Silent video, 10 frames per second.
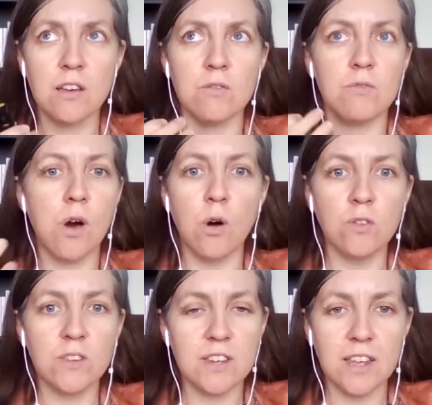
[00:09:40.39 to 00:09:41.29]

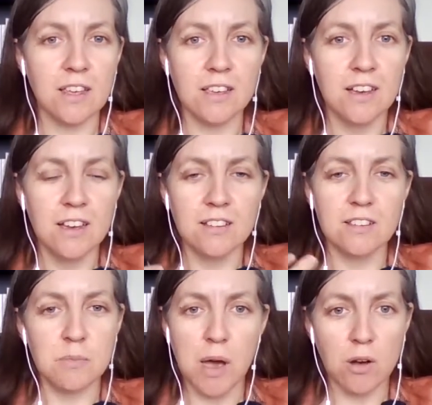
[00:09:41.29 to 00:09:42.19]
velvety
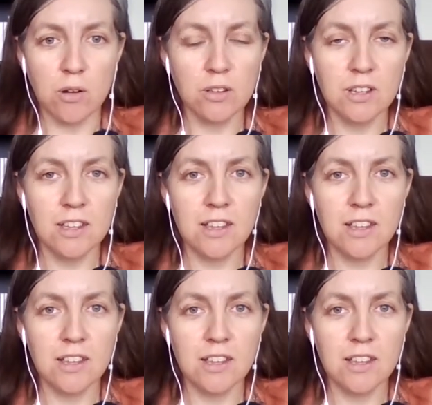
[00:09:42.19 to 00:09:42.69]
smell